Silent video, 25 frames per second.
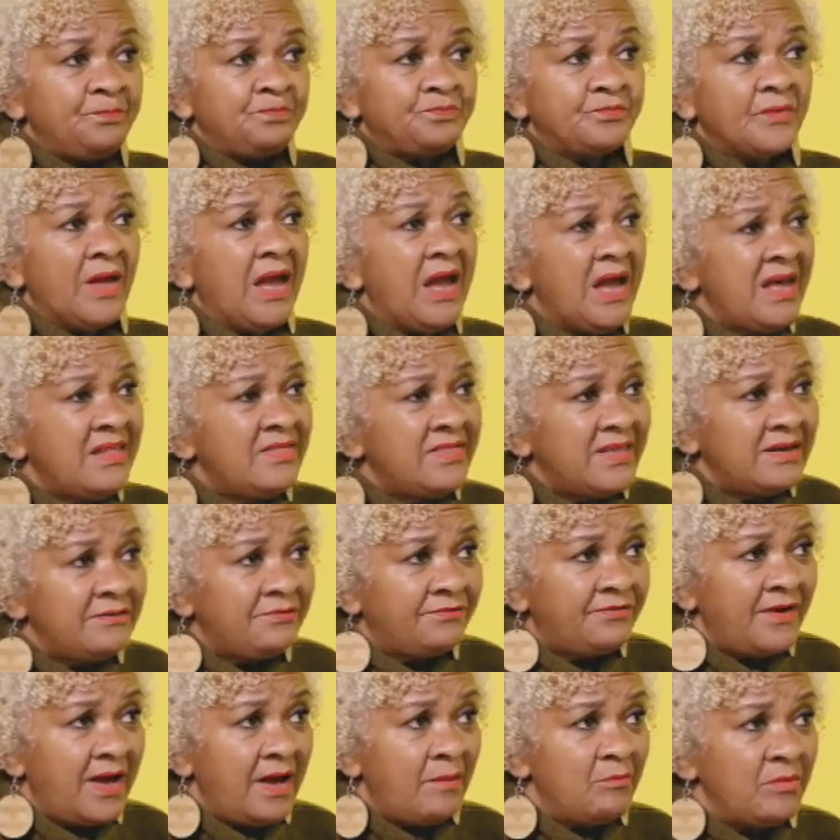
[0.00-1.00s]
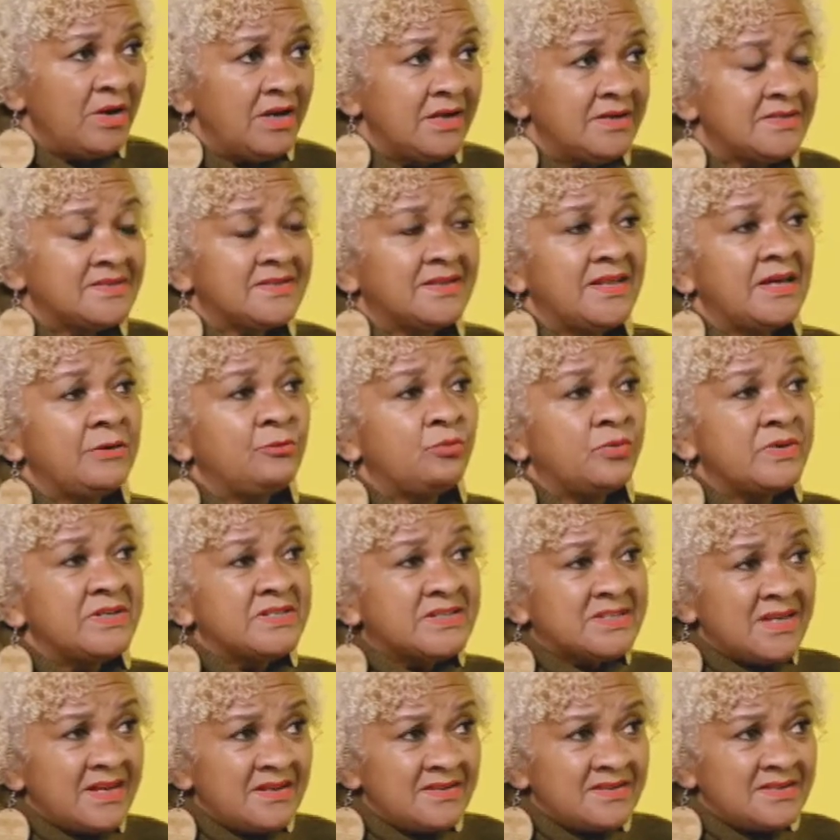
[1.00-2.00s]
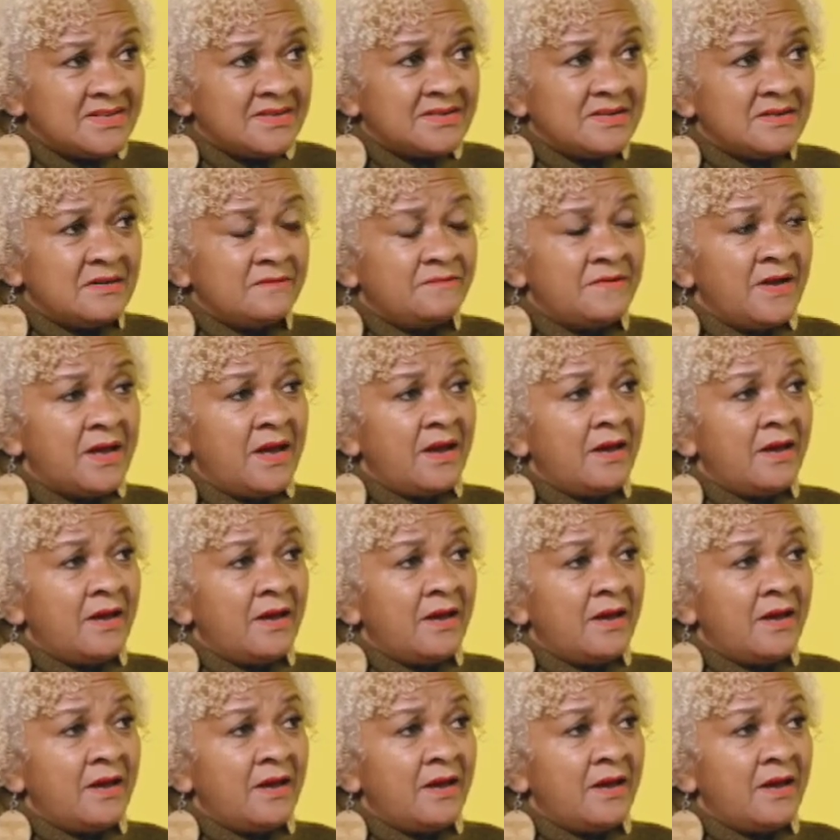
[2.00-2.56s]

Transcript: and their families, that we're sensitive,